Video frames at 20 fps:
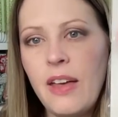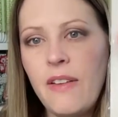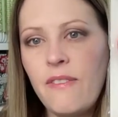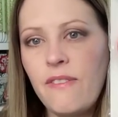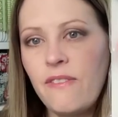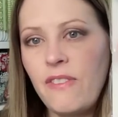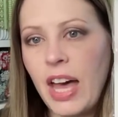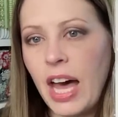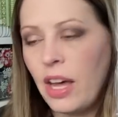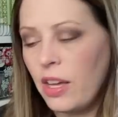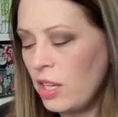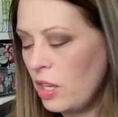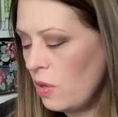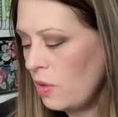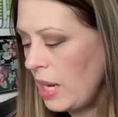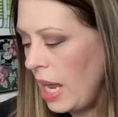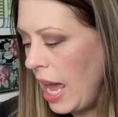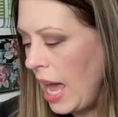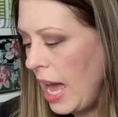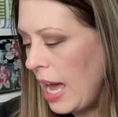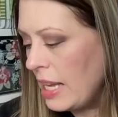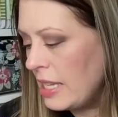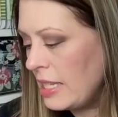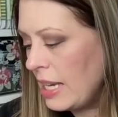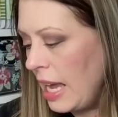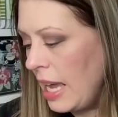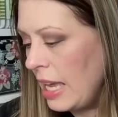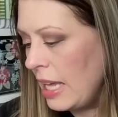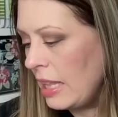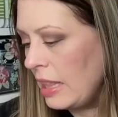valued at
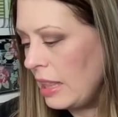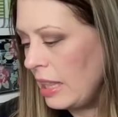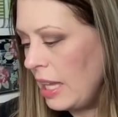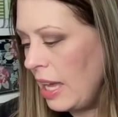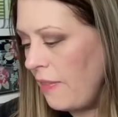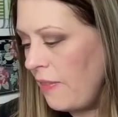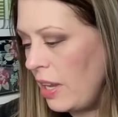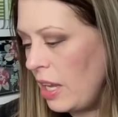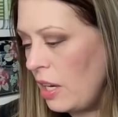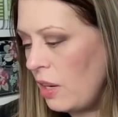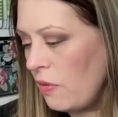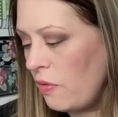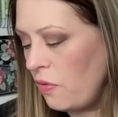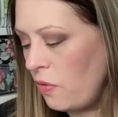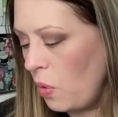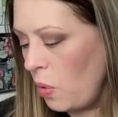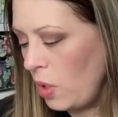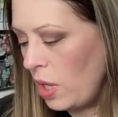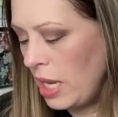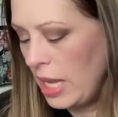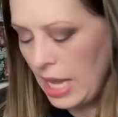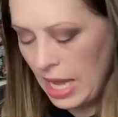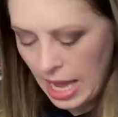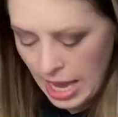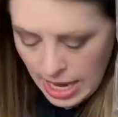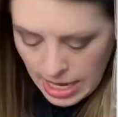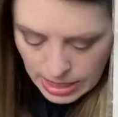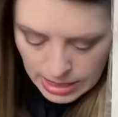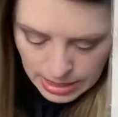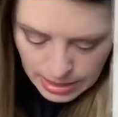
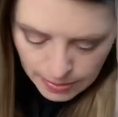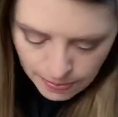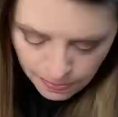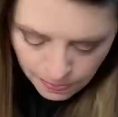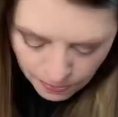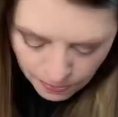$11.48.